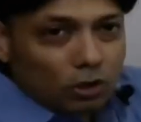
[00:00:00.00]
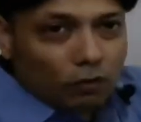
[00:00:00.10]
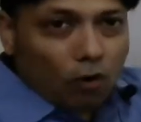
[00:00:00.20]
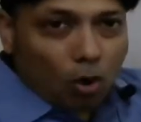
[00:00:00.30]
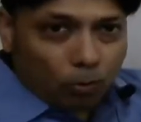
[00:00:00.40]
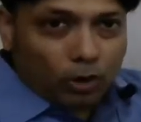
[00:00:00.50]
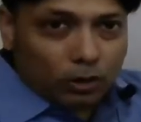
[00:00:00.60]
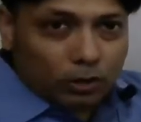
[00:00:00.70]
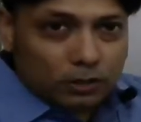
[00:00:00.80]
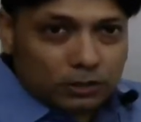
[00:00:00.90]
of
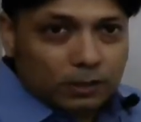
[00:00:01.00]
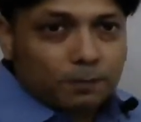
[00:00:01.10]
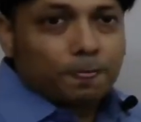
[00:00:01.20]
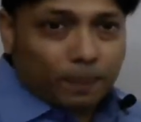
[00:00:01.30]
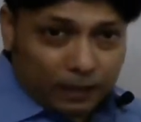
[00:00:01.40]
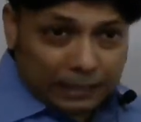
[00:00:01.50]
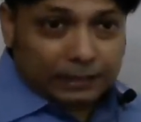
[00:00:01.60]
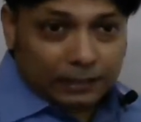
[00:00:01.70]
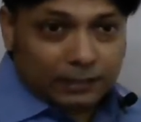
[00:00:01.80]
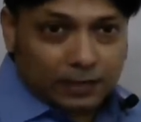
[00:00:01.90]
operators
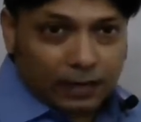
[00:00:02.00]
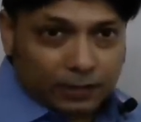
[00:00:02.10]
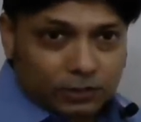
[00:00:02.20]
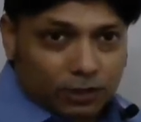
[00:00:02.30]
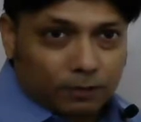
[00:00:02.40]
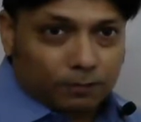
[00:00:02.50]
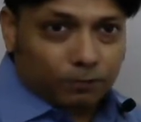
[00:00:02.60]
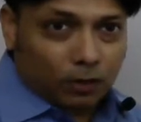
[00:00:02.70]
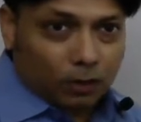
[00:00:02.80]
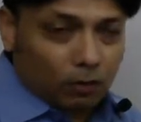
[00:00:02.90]
in this lecture.
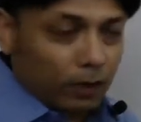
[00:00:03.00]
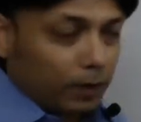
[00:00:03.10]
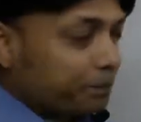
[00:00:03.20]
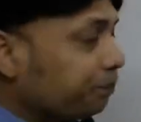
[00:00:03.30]
Okay.